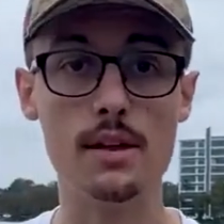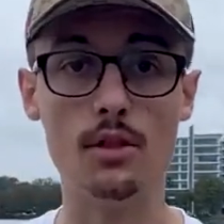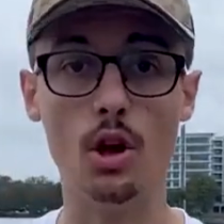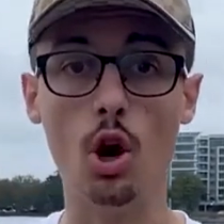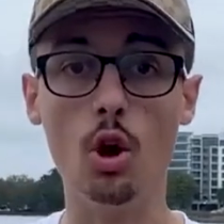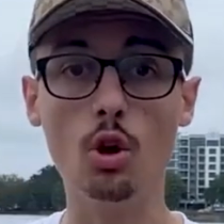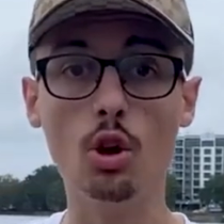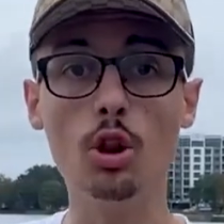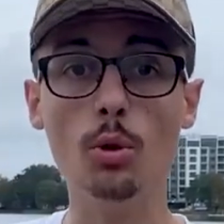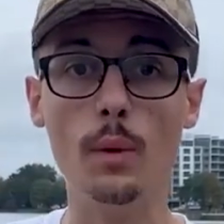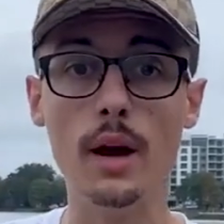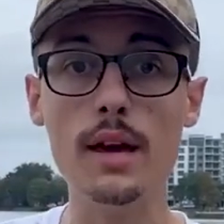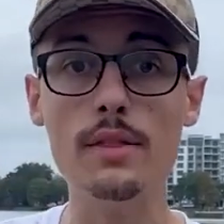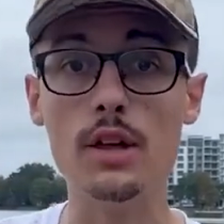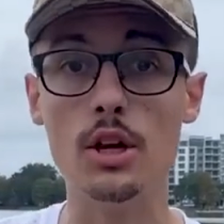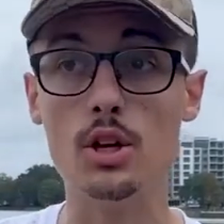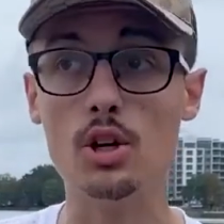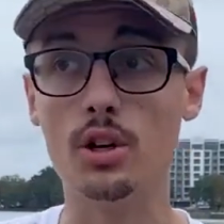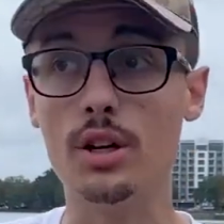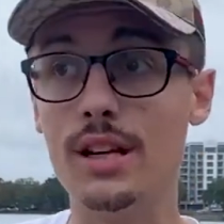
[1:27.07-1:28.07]
And the only way
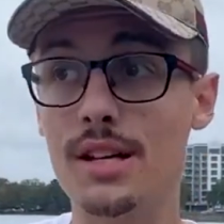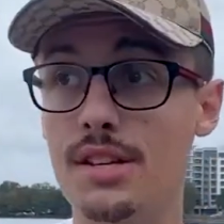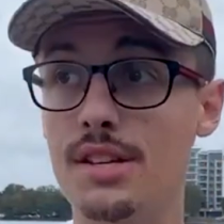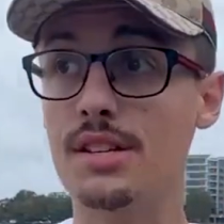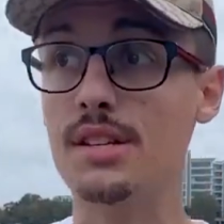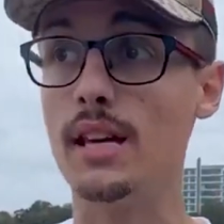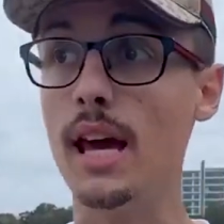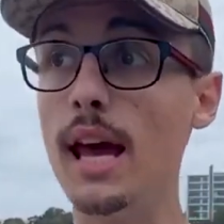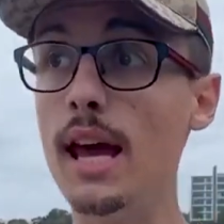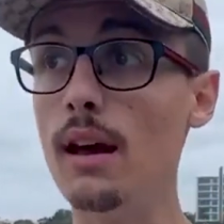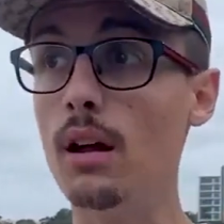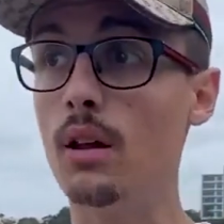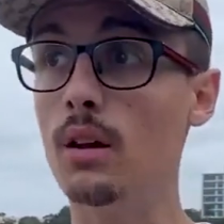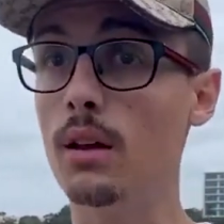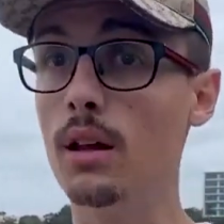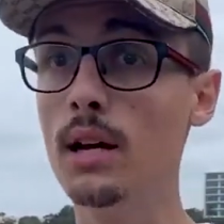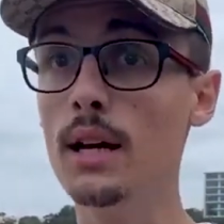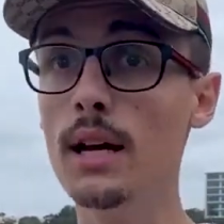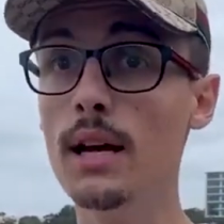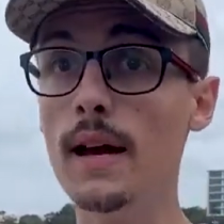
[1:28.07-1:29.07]
that you're going to scale